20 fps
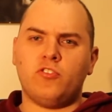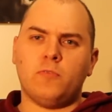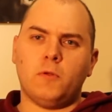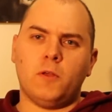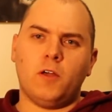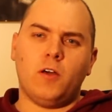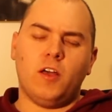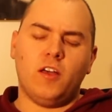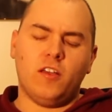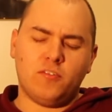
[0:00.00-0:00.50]

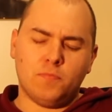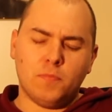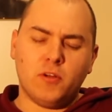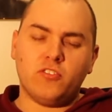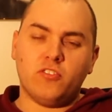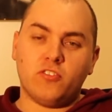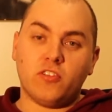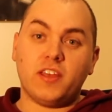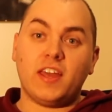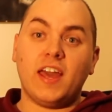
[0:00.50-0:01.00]

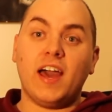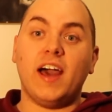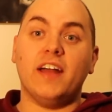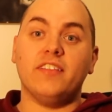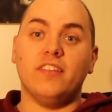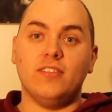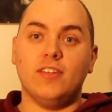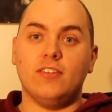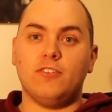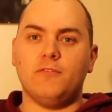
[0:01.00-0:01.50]
as I
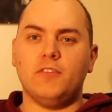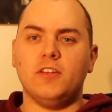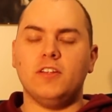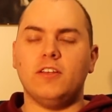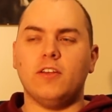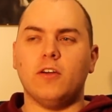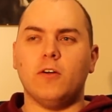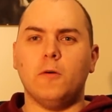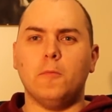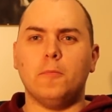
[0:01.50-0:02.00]
can in this
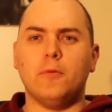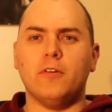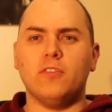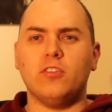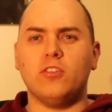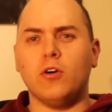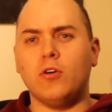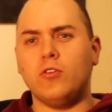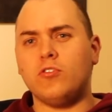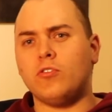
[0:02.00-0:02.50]
video,
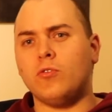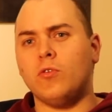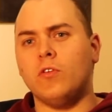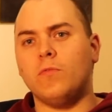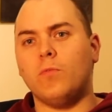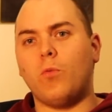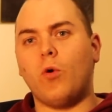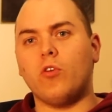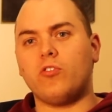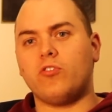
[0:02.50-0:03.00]
but those who
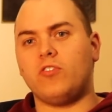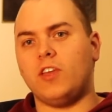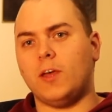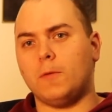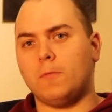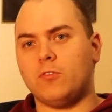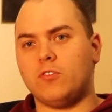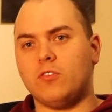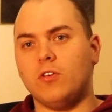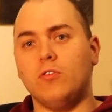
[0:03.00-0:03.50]
have watched the
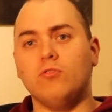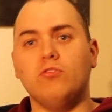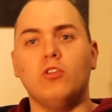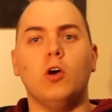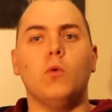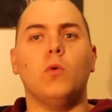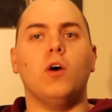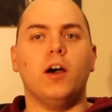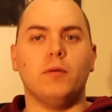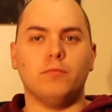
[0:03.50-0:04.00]
episode
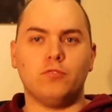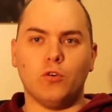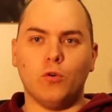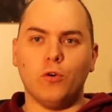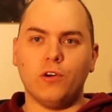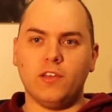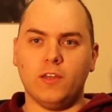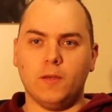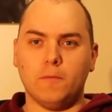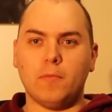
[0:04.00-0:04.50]
know what I'm
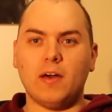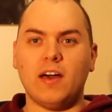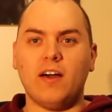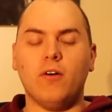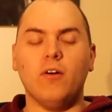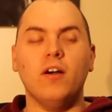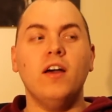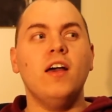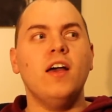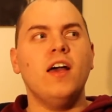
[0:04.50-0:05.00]
talking
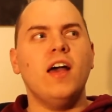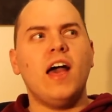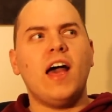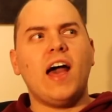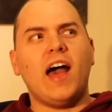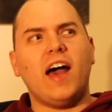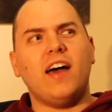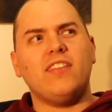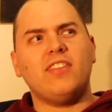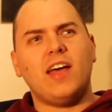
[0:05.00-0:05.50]
about.
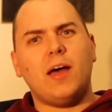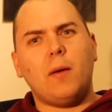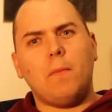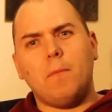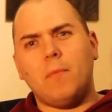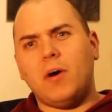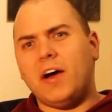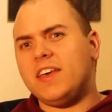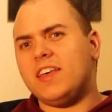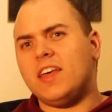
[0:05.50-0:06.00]
And that
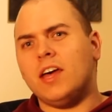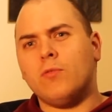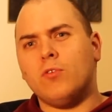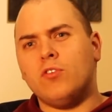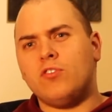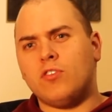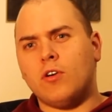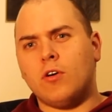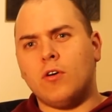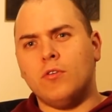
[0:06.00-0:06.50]
might get
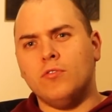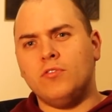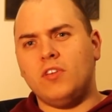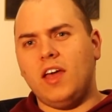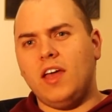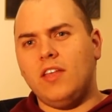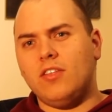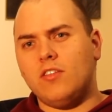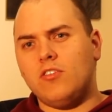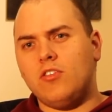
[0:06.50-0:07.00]
resolved
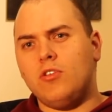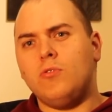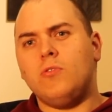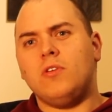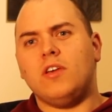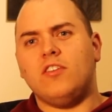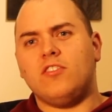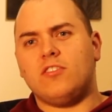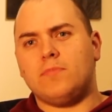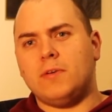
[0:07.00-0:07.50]
in the New
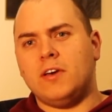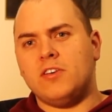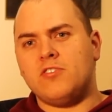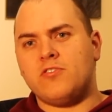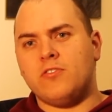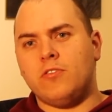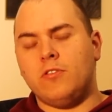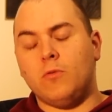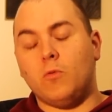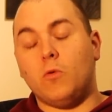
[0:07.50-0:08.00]
Year's
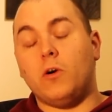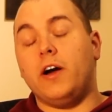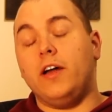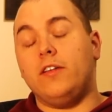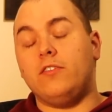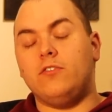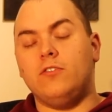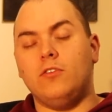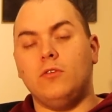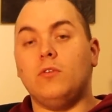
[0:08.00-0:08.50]
special. Why
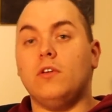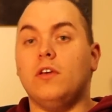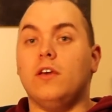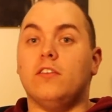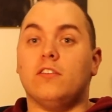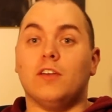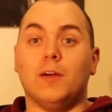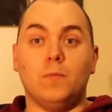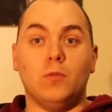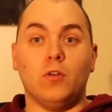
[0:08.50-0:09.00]
it's New
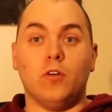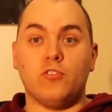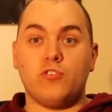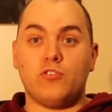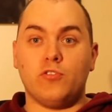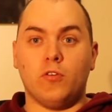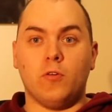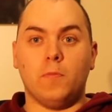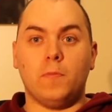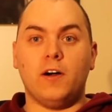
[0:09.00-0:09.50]
Year's, I'm not
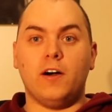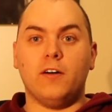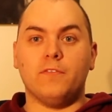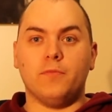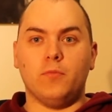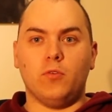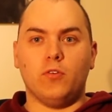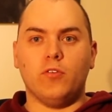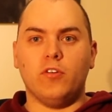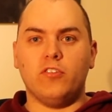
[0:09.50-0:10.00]
sure, apart
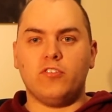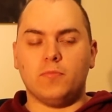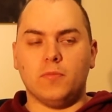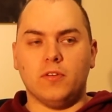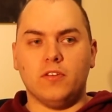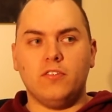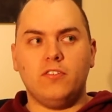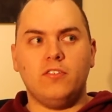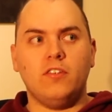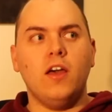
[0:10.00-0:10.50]
from
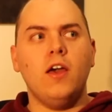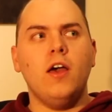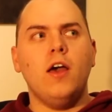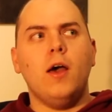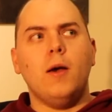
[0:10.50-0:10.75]
Christmas.